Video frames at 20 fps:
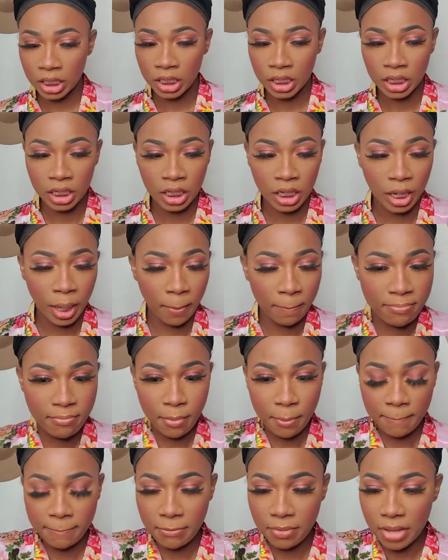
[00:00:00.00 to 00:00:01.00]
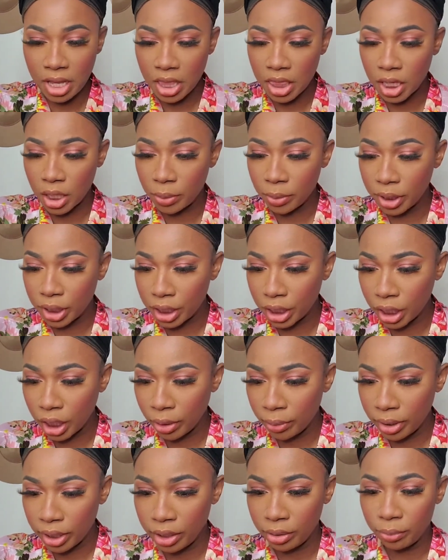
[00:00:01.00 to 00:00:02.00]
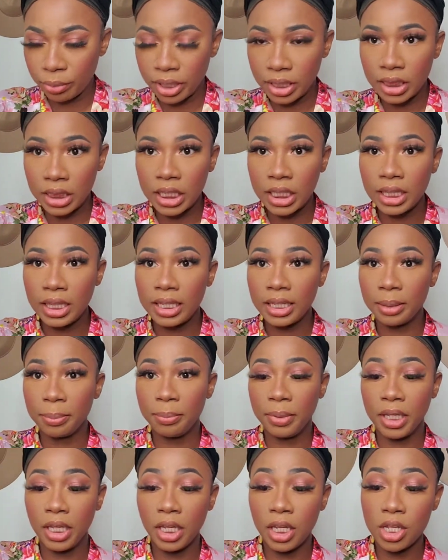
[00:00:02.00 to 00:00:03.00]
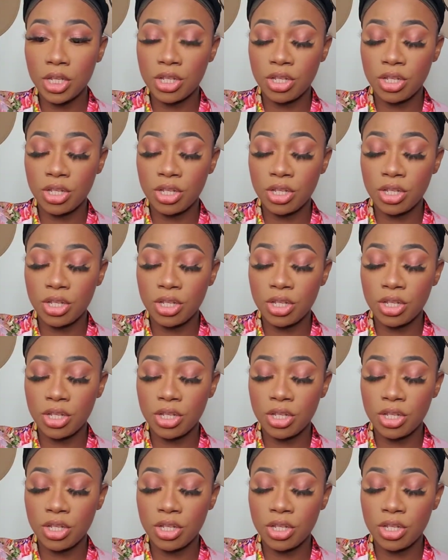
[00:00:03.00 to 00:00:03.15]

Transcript: And now we're gonna go in with the lippie.